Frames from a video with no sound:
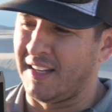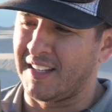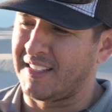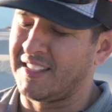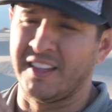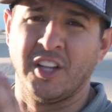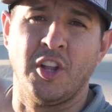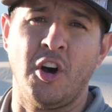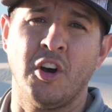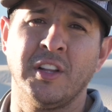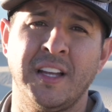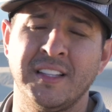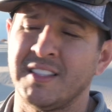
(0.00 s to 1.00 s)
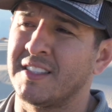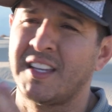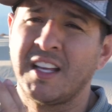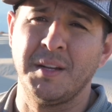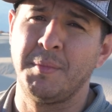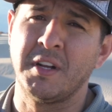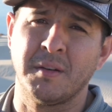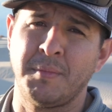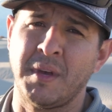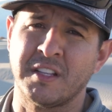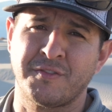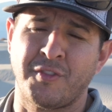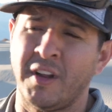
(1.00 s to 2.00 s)
Like I said the long lens is gonna be your
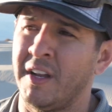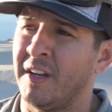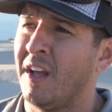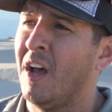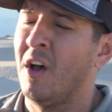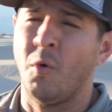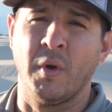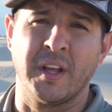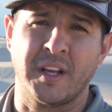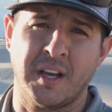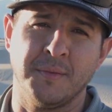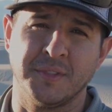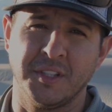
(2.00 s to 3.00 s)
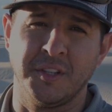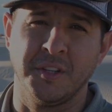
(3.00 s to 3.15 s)
best friend when it comes to